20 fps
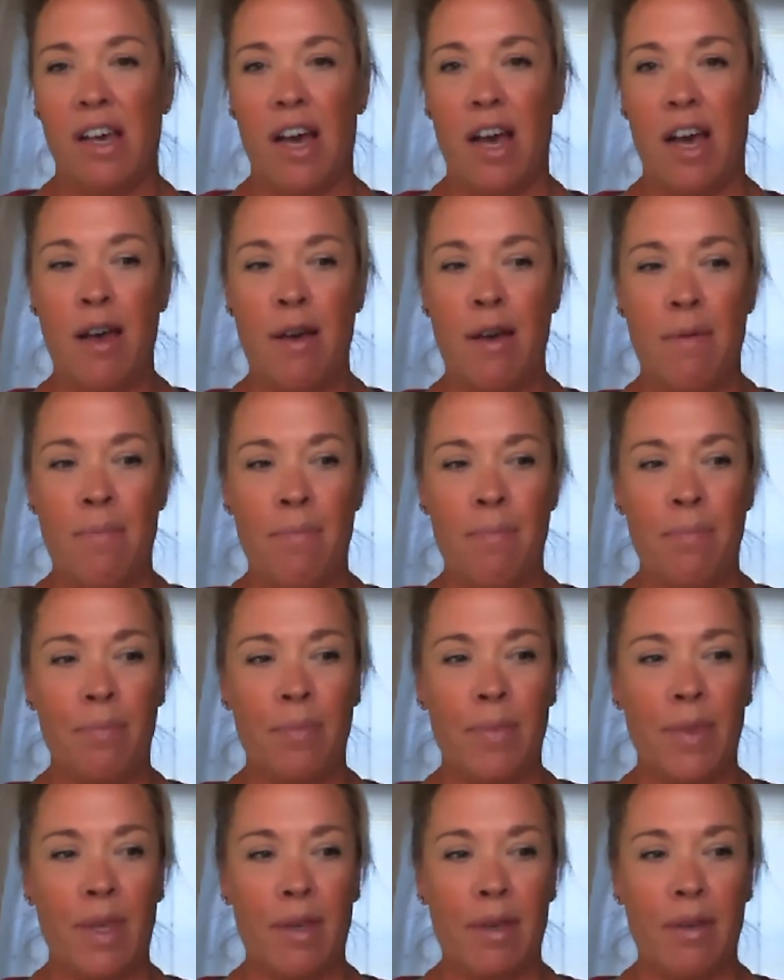
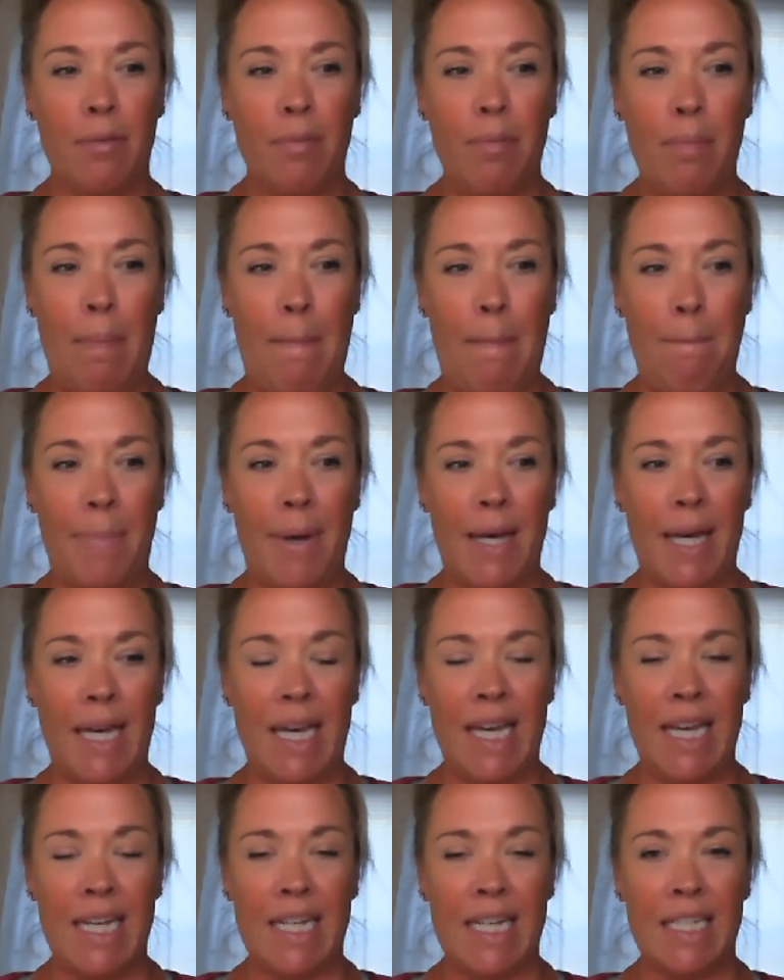
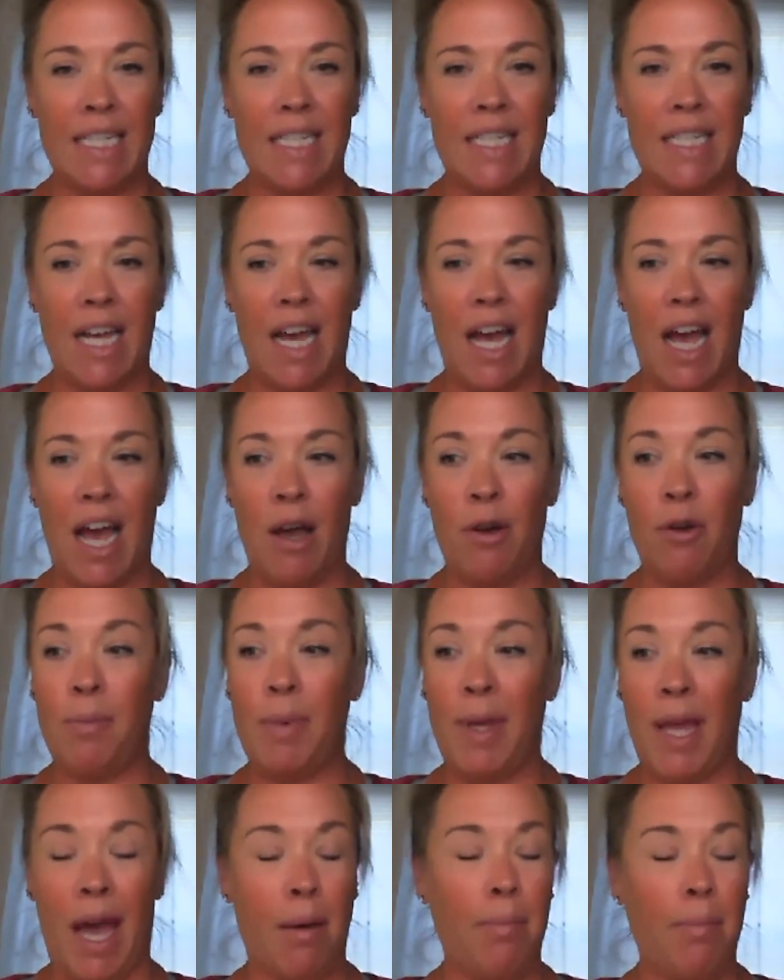But I would
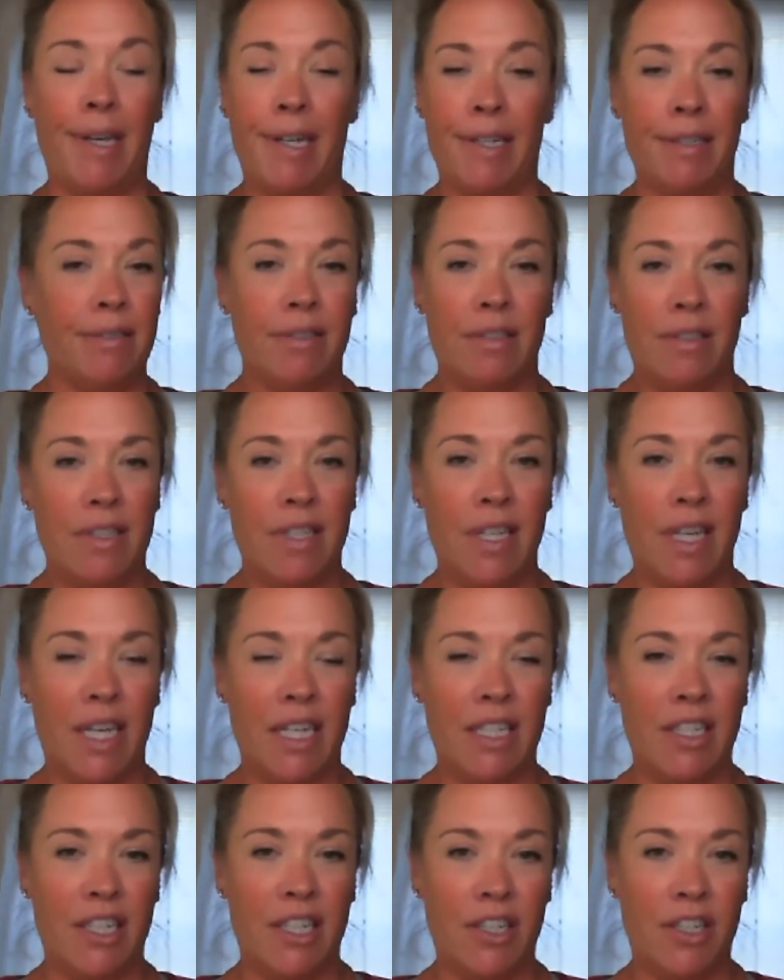be happy to
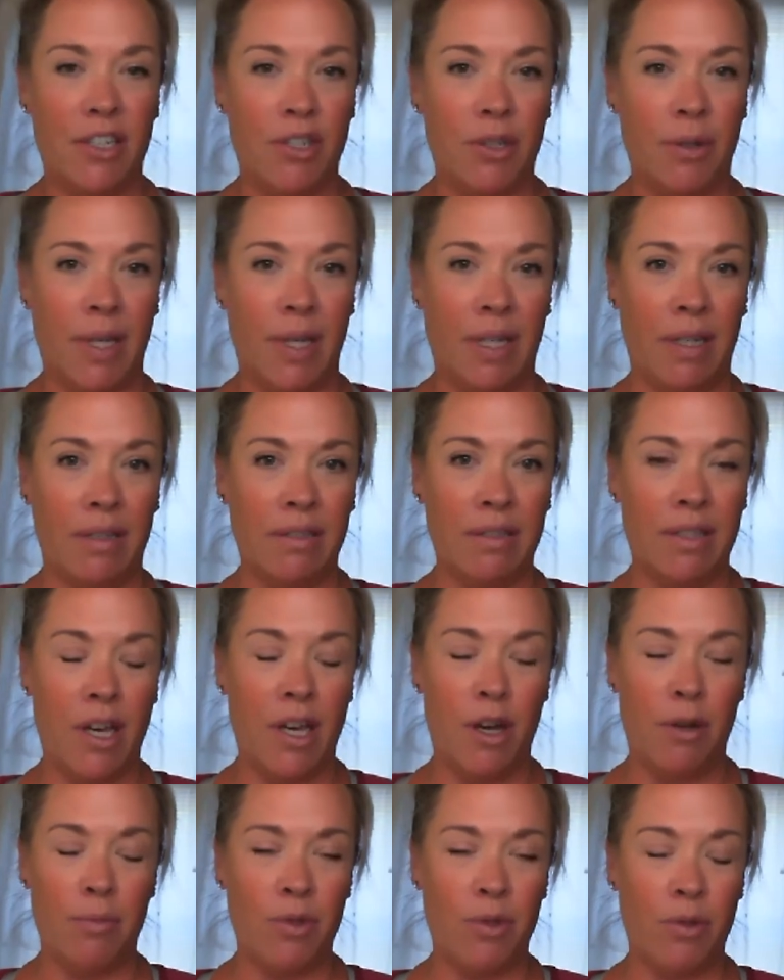continue doing the
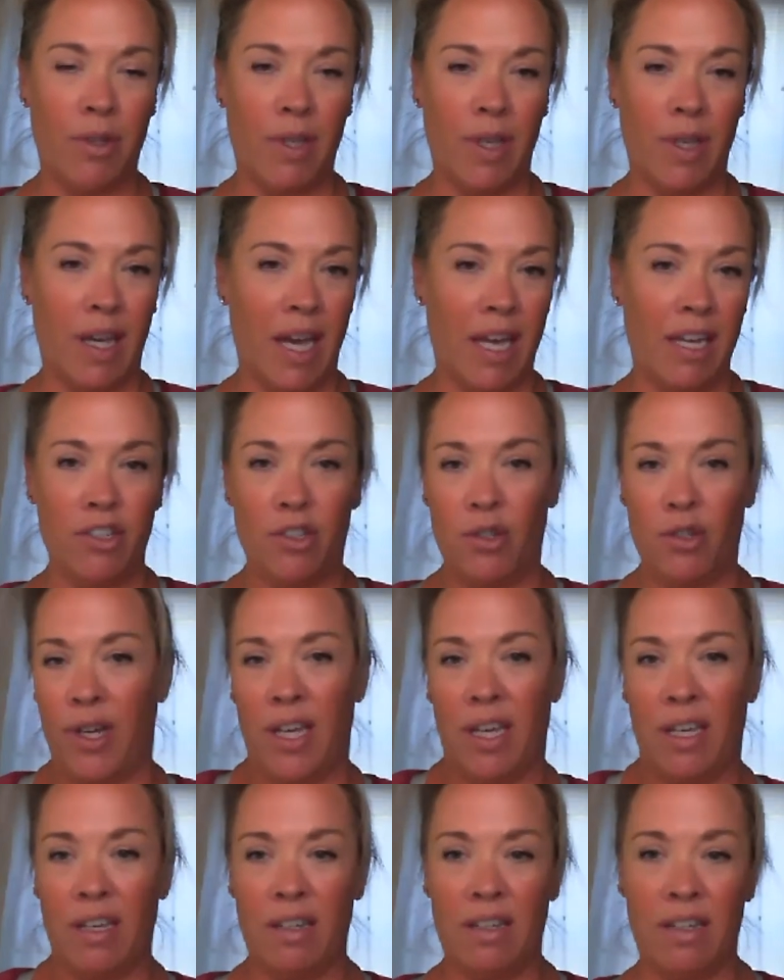homeschooling. I enjoy
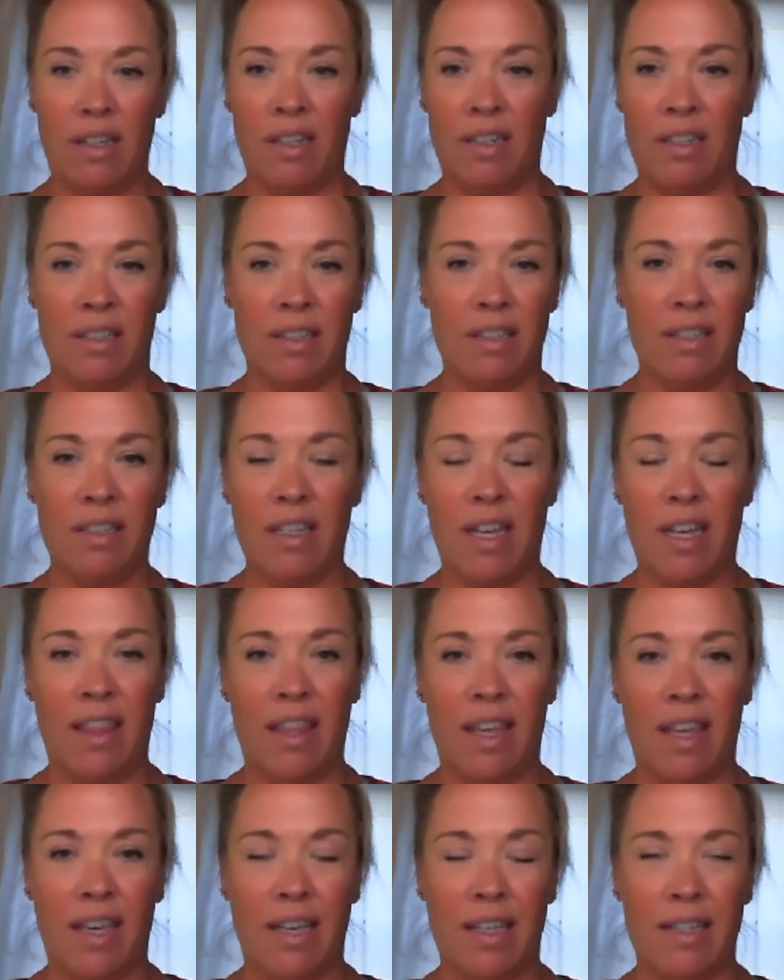it, and I
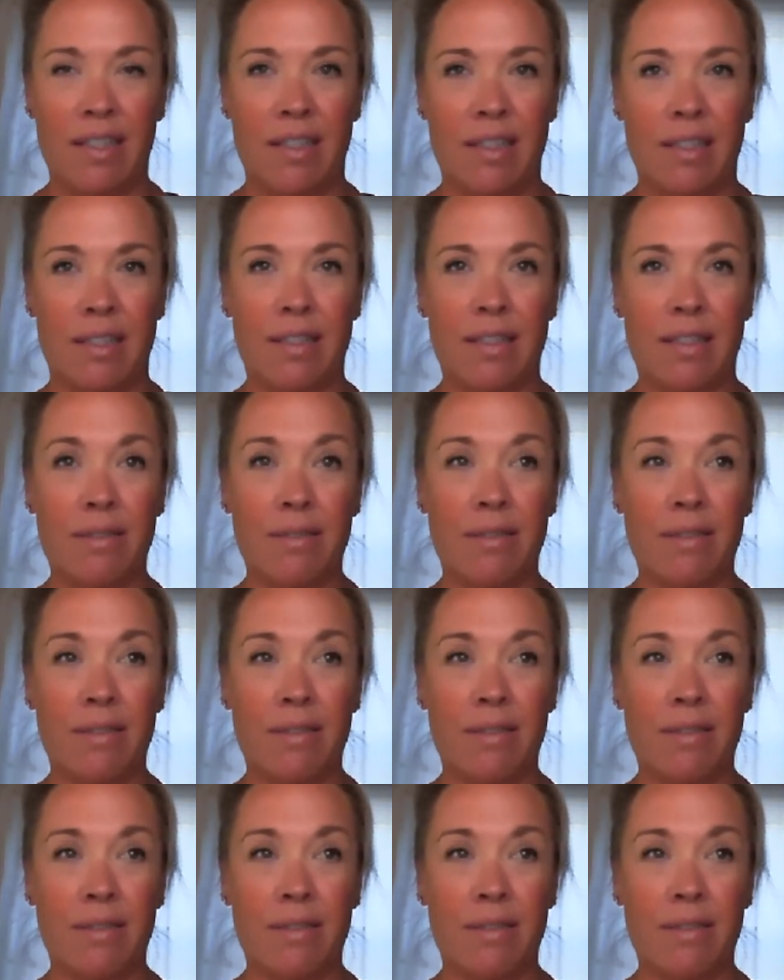think it's